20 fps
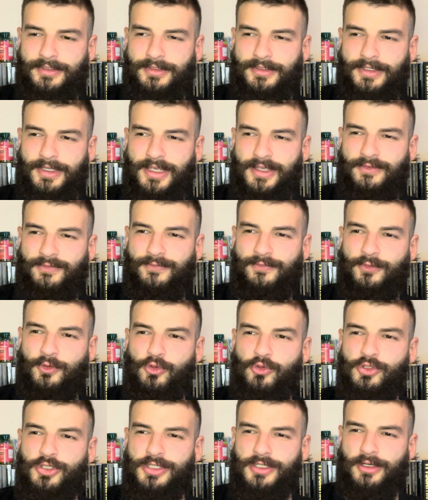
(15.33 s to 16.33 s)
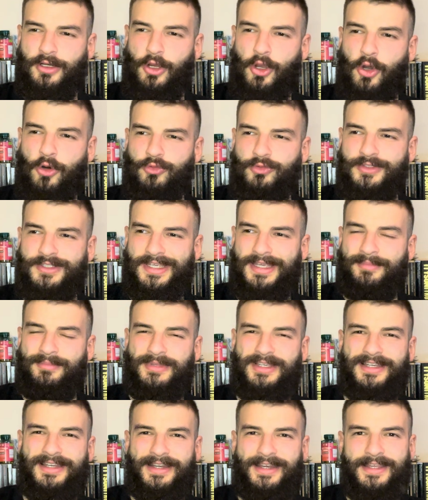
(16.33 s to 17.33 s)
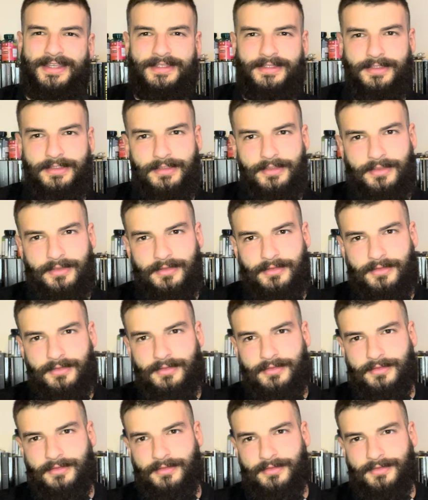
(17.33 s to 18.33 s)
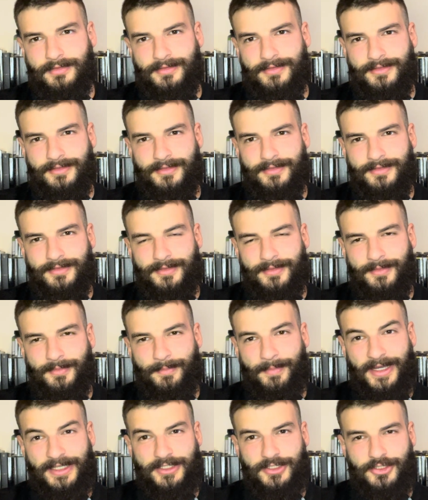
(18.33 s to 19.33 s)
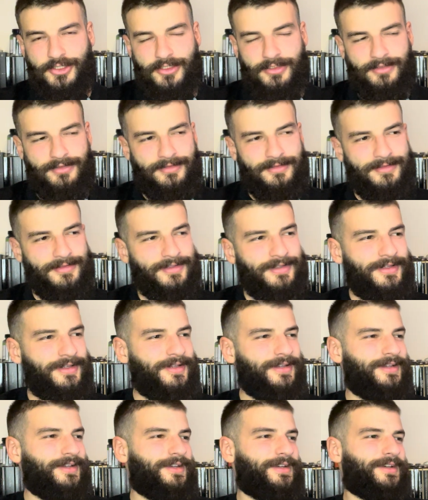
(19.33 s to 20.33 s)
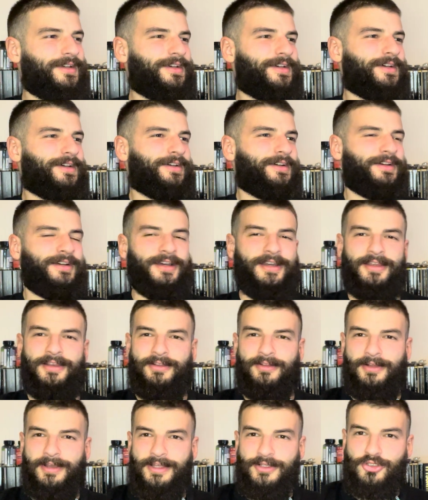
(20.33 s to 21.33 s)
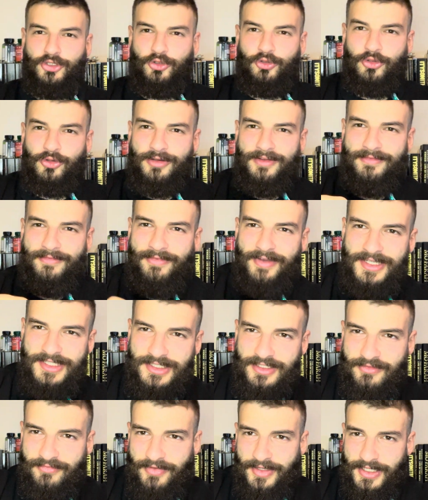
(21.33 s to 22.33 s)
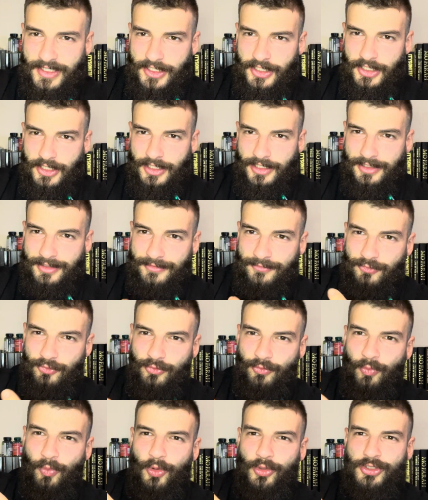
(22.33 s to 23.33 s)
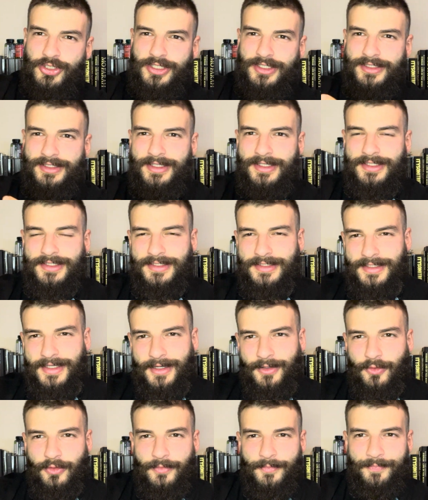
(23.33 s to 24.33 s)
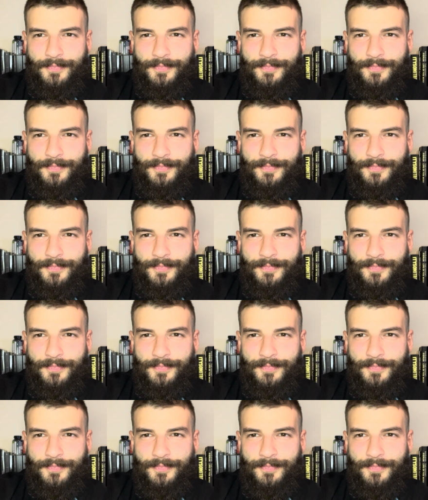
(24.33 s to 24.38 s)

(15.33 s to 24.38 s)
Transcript: a future all time great manager. So you're investing very early. If you're watching this now,